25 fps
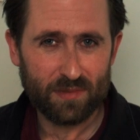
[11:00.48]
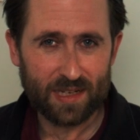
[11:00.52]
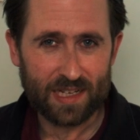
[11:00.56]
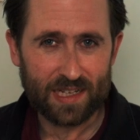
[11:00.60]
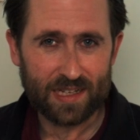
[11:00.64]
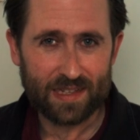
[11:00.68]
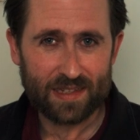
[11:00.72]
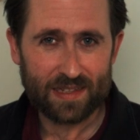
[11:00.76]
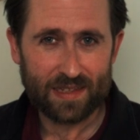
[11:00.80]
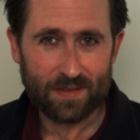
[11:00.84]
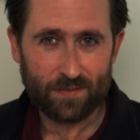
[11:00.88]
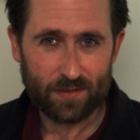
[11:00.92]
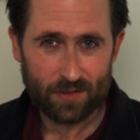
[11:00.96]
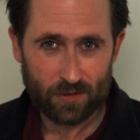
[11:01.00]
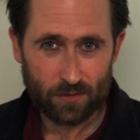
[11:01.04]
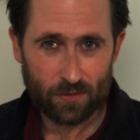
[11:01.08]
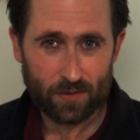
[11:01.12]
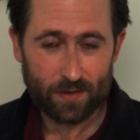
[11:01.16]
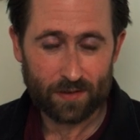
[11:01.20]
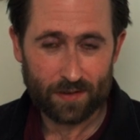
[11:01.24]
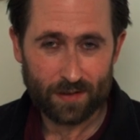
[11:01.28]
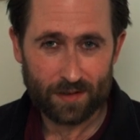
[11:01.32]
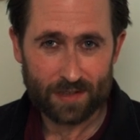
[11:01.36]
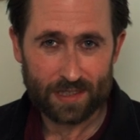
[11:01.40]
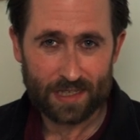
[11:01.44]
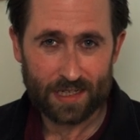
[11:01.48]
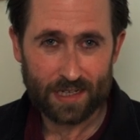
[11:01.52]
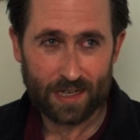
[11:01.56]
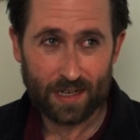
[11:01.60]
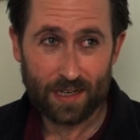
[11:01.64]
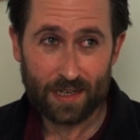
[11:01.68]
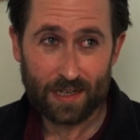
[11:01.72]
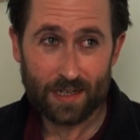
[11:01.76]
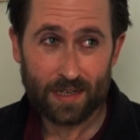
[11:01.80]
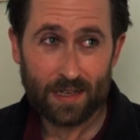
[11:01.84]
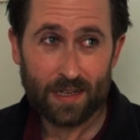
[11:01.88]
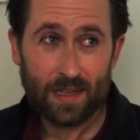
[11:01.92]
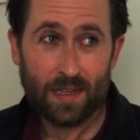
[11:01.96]
minutes if you do it at
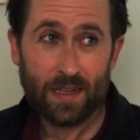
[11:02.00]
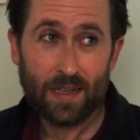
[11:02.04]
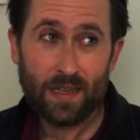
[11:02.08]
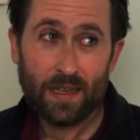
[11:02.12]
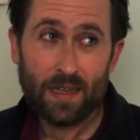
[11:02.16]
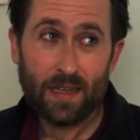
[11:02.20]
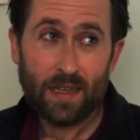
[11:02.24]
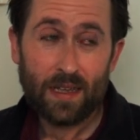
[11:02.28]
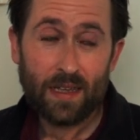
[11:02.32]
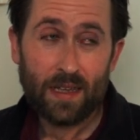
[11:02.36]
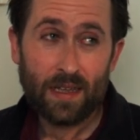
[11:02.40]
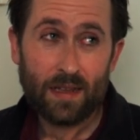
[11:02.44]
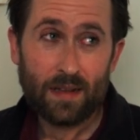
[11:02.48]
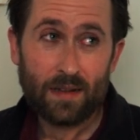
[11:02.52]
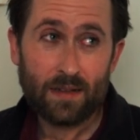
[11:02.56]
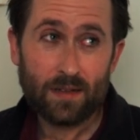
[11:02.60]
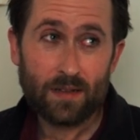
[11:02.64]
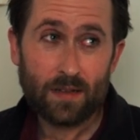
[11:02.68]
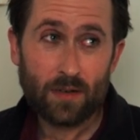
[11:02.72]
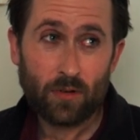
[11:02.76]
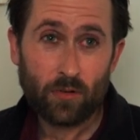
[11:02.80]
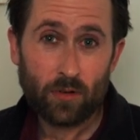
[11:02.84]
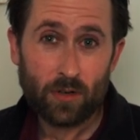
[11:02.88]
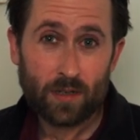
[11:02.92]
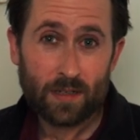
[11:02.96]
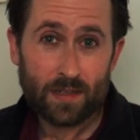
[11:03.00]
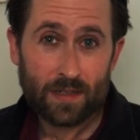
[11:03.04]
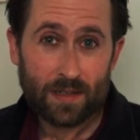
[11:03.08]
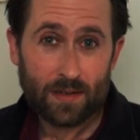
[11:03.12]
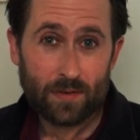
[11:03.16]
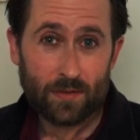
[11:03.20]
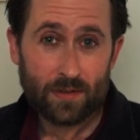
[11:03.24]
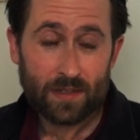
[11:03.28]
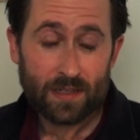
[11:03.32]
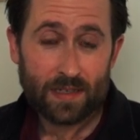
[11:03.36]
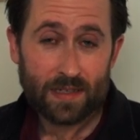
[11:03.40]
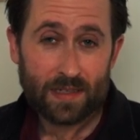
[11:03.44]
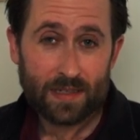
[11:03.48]
39 degrees
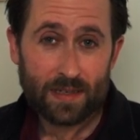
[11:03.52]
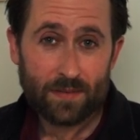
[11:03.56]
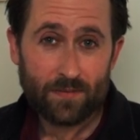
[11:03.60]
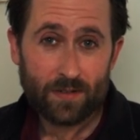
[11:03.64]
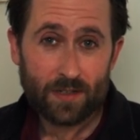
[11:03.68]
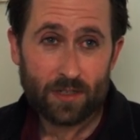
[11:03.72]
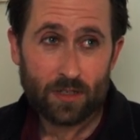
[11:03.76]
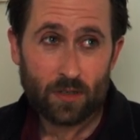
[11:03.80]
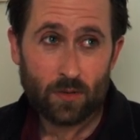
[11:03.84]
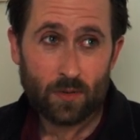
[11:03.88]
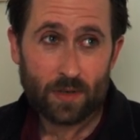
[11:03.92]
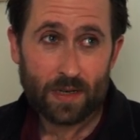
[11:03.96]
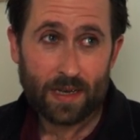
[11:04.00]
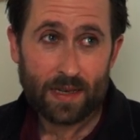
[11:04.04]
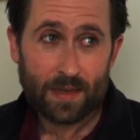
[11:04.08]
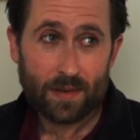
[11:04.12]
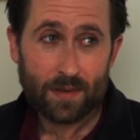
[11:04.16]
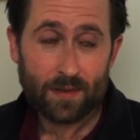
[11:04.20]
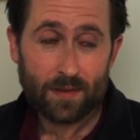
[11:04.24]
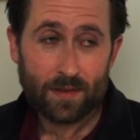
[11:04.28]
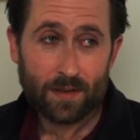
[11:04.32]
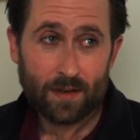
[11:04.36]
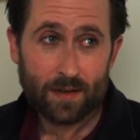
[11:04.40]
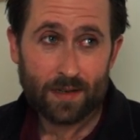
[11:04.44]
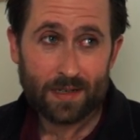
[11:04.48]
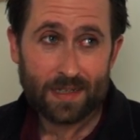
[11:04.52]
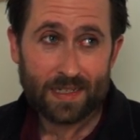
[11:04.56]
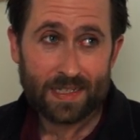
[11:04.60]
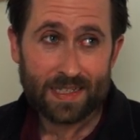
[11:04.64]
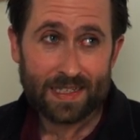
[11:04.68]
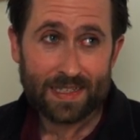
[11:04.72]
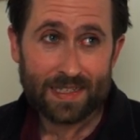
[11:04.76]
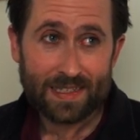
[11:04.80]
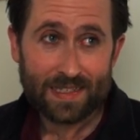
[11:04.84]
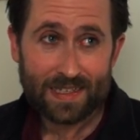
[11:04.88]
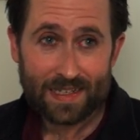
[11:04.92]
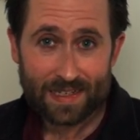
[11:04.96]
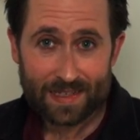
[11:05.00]
Celsius. If you do it at
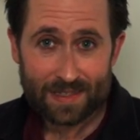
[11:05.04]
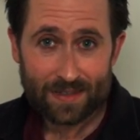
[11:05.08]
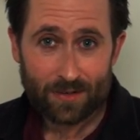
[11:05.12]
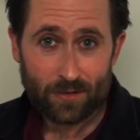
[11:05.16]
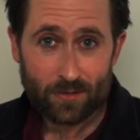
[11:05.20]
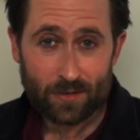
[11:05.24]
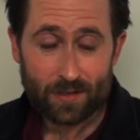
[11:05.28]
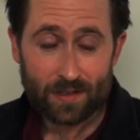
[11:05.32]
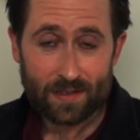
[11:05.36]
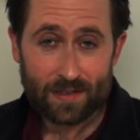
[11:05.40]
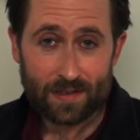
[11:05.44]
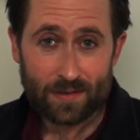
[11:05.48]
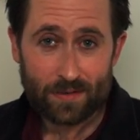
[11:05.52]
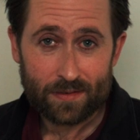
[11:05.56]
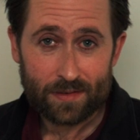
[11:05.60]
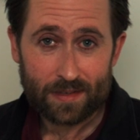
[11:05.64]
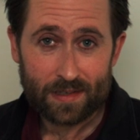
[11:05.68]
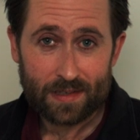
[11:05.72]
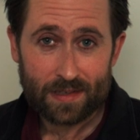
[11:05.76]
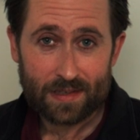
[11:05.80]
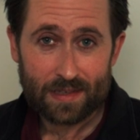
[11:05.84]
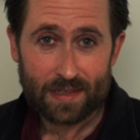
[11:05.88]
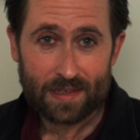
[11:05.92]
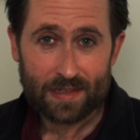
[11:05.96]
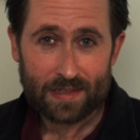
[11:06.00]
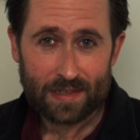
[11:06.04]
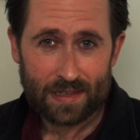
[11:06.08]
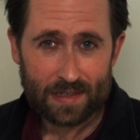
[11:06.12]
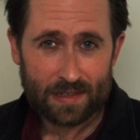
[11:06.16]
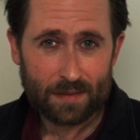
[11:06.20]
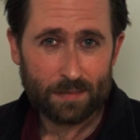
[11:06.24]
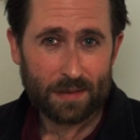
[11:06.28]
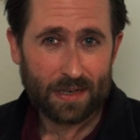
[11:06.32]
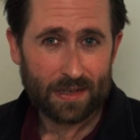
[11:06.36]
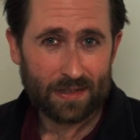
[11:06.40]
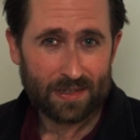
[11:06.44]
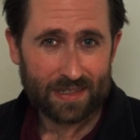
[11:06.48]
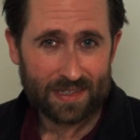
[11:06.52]
36 degrees Celsius, it says
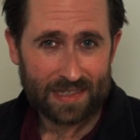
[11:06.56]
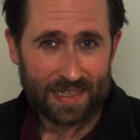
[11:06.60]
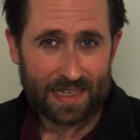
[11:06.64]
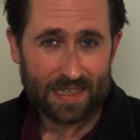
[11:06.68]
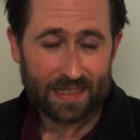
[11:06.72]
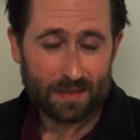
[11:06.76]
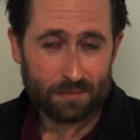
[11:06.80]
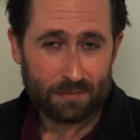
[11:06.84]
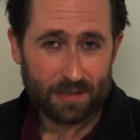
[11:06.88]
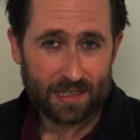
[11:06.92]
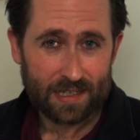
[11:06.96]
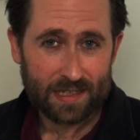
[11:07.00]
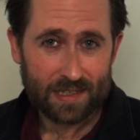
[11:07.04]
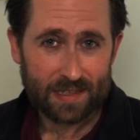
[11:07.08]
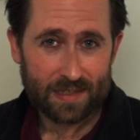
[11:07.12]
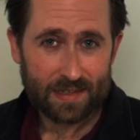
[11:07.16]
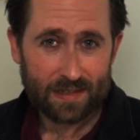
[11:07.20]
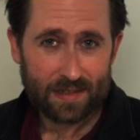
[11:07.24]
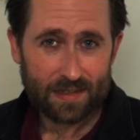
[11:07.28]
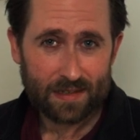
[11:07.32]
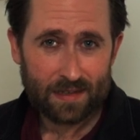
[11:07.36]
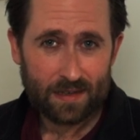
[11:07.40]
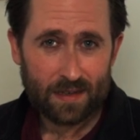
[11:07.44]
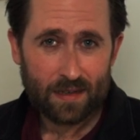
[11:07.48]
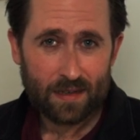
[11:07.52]
about 6 minutes.